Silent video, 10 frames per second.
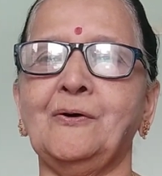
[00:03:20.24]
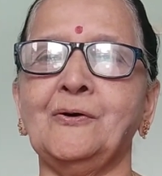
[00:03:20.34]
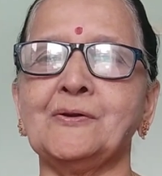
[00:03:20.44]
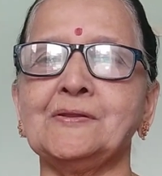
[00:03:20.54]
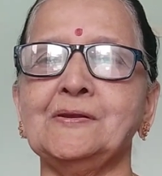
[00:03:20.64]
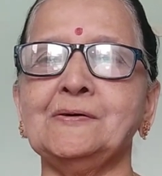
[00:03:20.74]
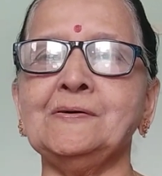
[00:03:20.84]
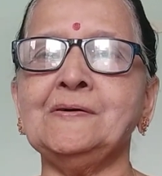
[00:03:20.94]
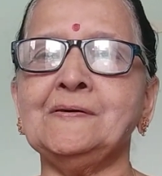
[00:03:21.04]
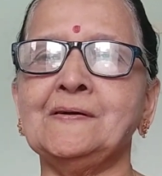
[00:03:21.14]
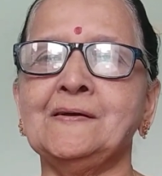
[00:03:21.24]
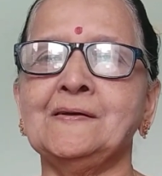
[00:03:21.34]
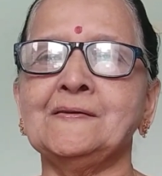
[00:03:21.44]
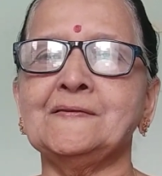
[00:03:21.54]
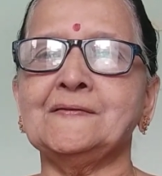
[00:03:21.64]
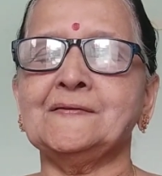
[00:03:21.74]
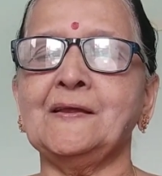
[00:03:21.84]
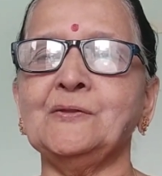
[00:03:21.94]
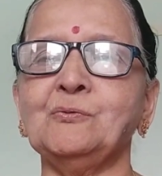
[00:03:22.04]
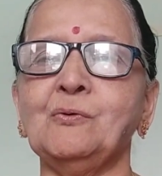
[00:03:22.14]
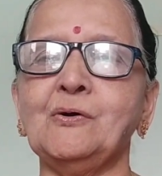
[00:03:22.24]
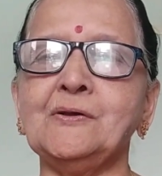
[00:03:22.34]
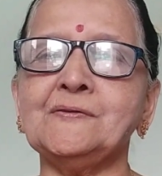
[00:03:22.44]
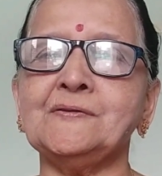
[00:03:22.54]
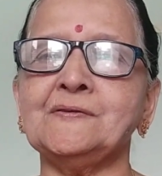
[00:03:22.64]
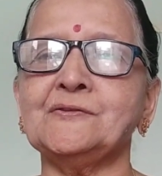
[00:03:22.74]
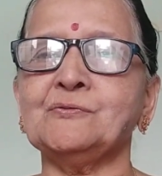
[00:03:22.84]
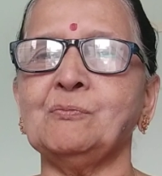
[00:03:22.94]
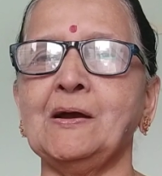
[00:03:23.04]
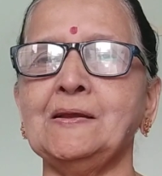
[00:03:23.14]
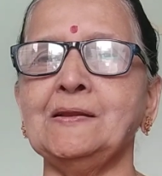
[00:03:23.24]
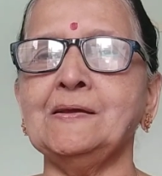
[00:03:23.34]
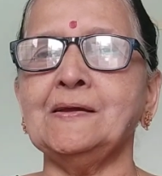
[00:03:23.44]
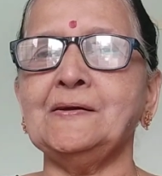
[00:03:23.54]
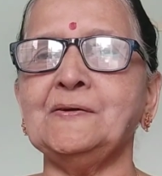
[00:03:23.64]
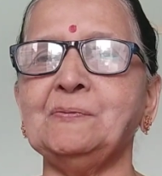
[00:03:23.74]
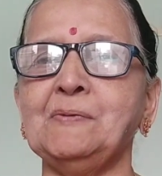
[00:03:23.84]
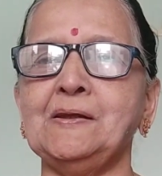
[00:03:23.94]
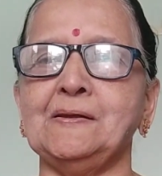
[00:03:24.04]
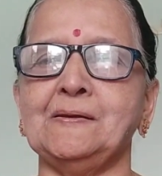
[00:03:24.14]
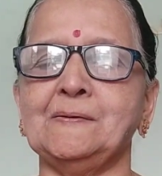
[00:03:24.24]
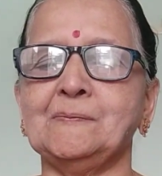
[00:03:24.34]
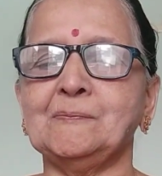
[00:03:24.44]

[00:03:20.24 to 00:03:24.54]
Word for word: Or the sun was smiling at me.